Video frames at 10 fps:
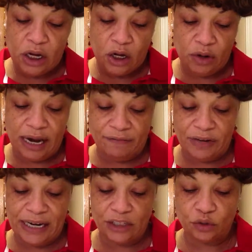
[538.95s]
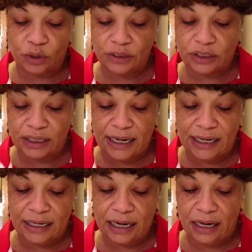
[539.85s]
who have interest
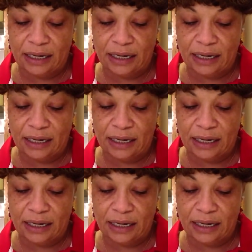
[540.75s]
in